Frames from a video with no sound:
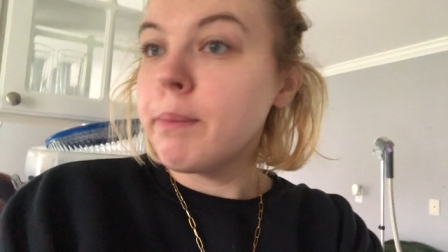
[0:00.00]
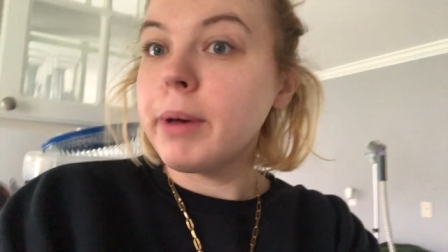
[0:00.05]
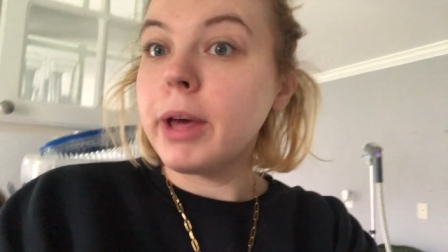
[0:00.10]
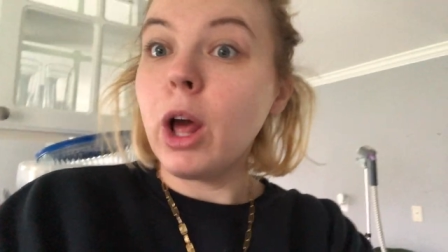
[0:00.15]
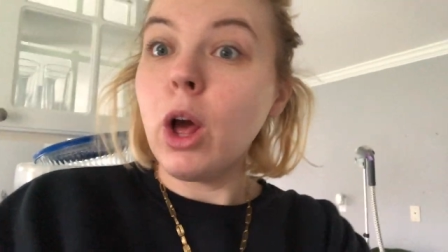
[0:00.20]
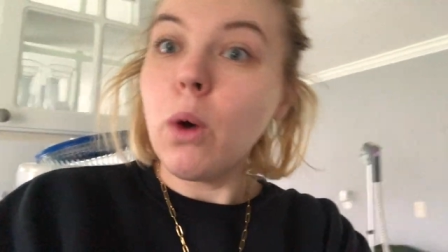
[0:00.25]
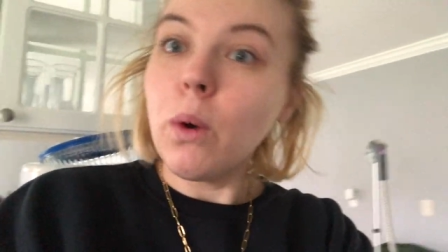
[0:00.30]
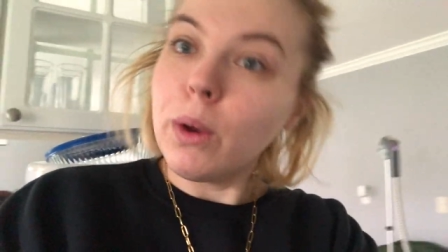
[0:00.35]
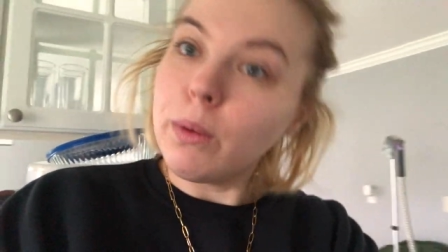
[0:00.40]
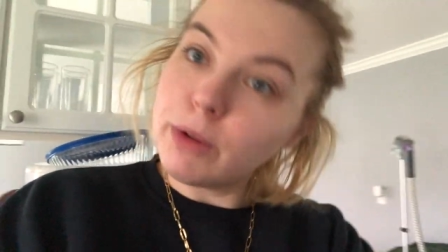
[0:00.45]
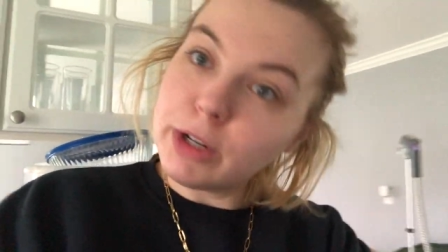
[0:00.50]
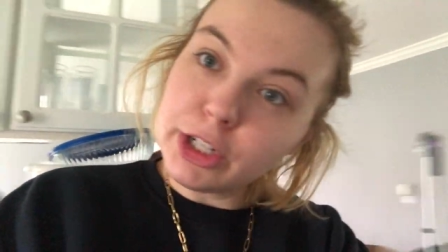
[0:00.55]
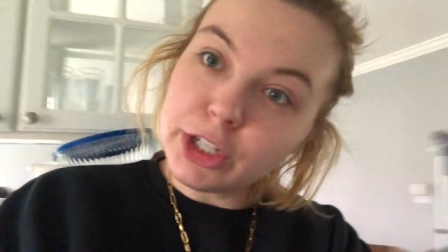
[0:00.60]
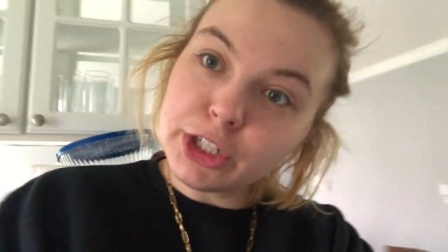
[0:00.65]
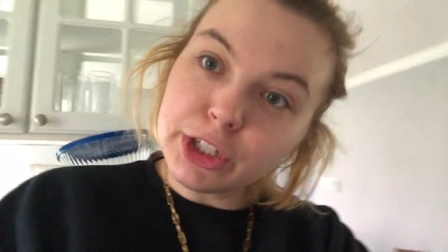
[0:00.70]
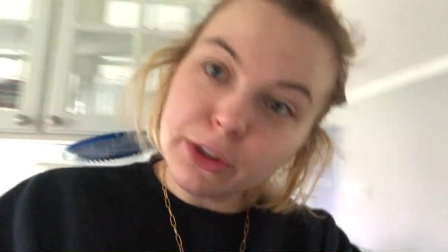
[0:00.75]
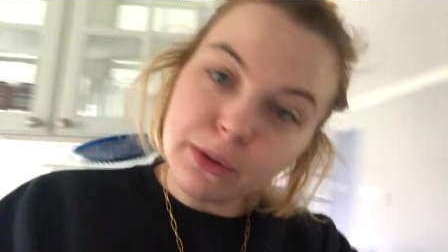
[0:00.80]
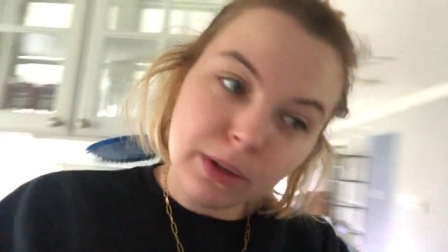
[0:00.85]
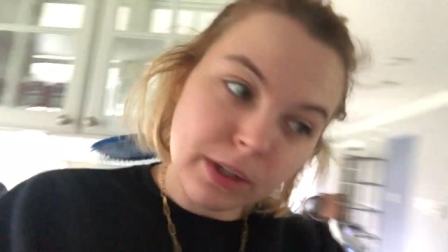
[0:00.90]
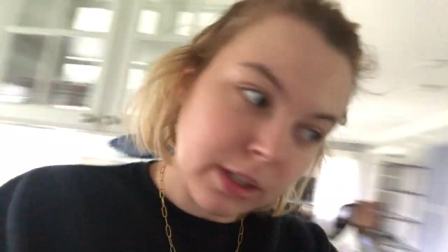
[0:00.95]
but oh, I want to
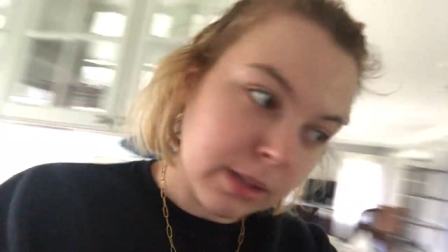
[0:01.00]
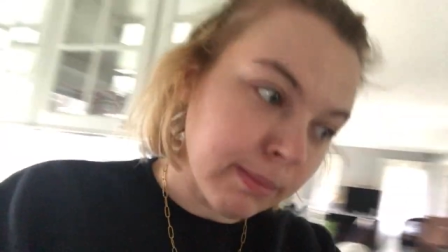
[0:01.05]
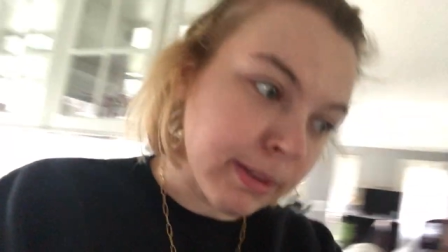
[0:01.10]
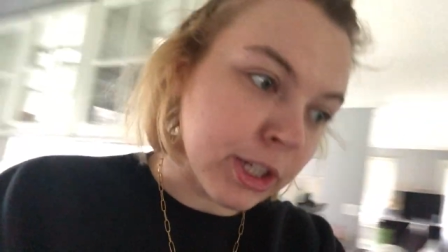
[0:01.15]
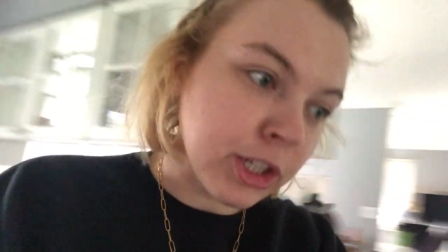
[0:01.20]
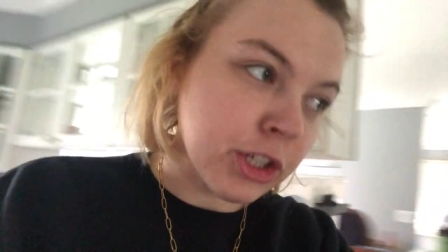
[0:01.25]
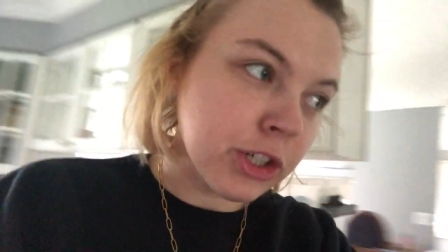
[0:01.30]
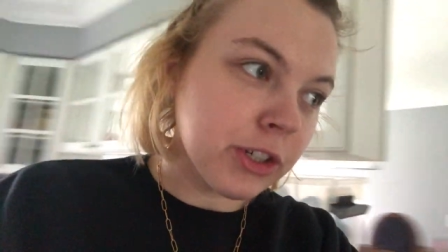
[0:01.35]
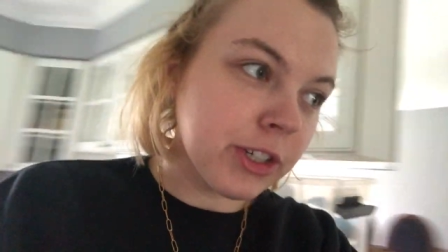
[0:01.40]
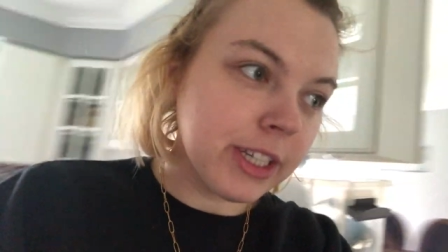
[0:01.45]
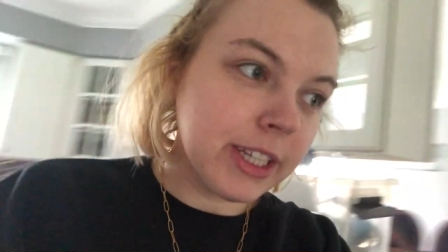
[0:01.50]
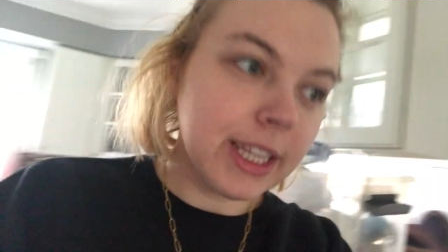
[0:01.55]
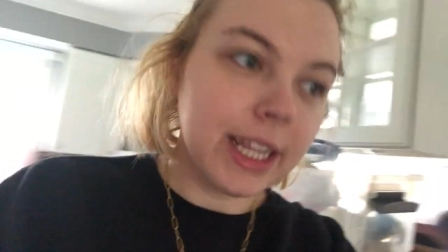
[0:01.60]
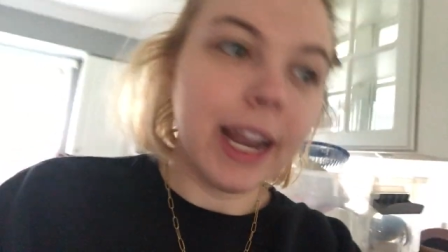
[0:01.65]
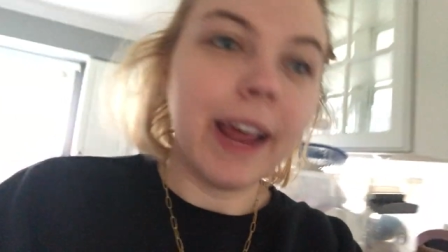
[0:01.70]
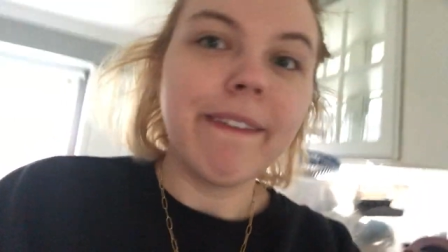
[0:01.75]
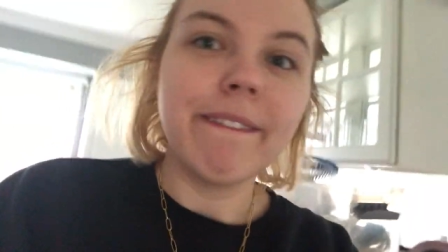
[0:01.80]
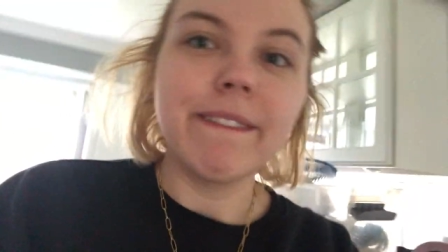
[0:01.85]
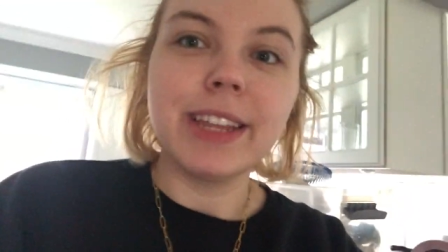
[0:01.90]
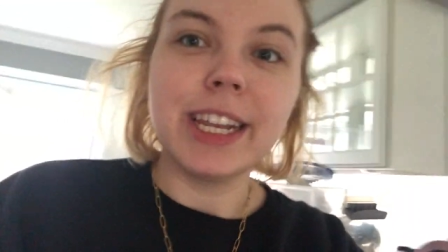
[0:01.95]
show you also my tree that
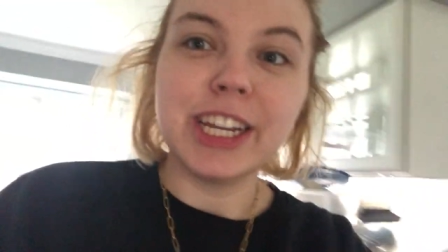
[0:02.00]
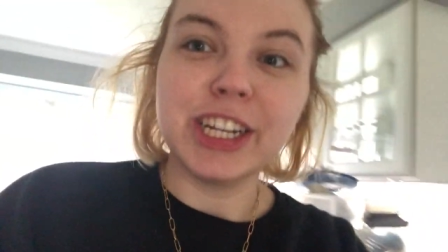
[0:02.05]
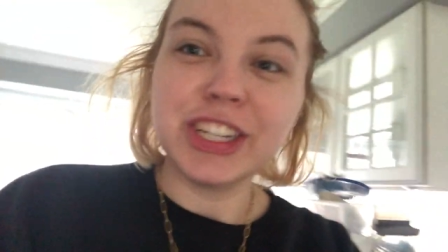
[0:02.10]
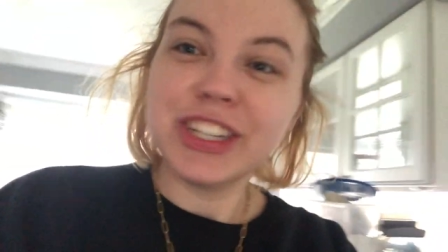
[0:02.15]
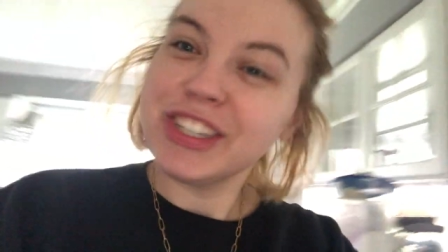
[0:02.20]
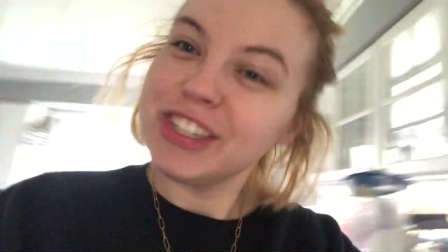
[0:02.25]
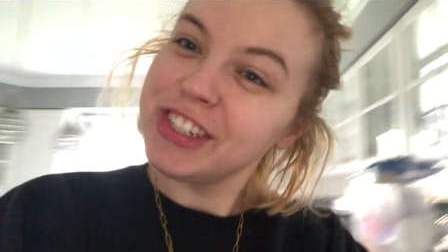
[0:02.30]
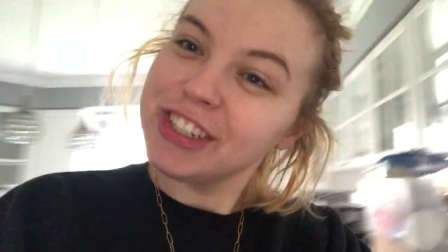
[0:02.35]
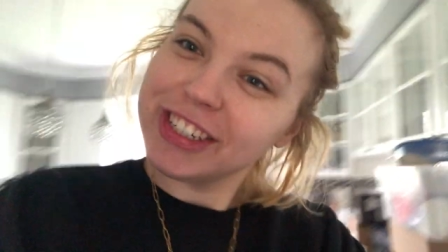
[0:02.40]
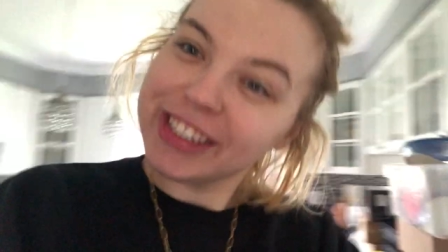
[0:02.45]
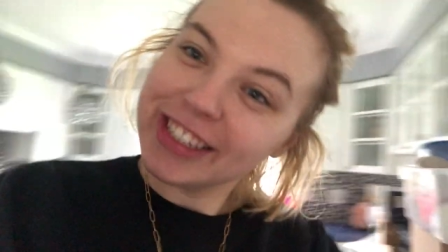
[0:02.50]
I finished.